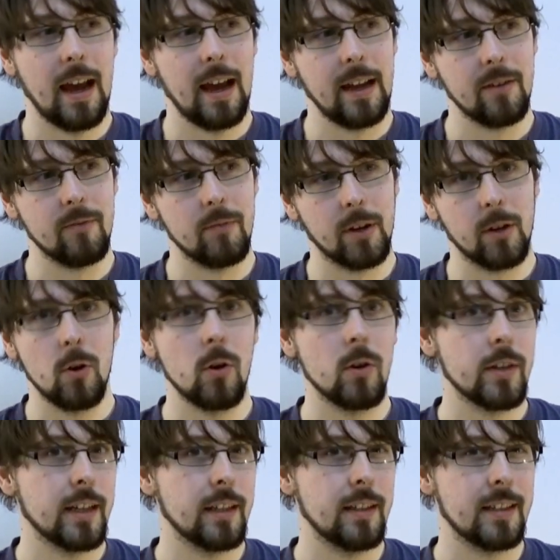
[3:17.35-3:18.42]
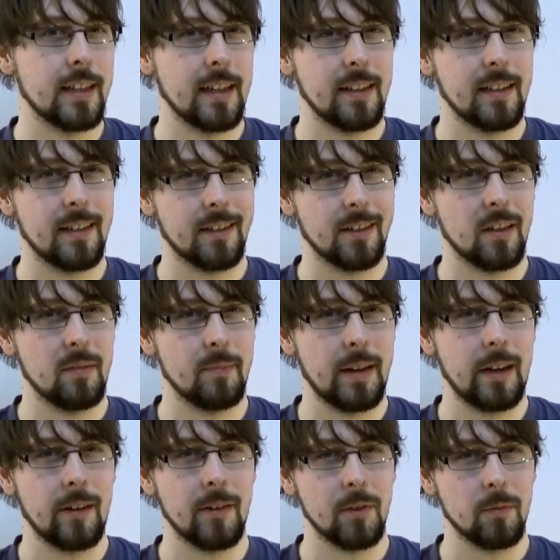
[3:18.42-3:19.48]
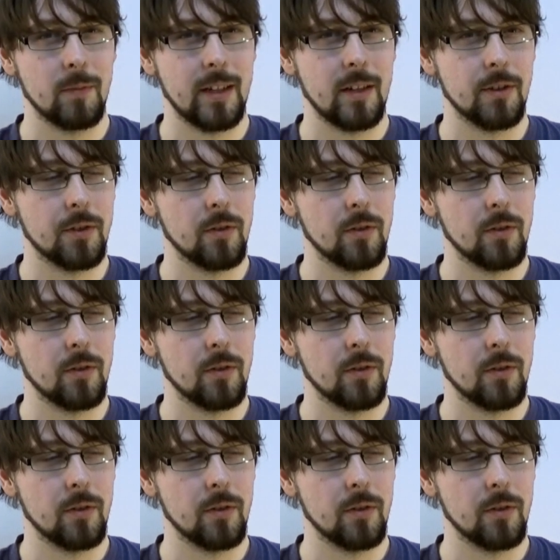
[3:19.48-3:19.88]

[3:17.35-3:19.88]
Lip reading: And recording, they tended to sound better as well.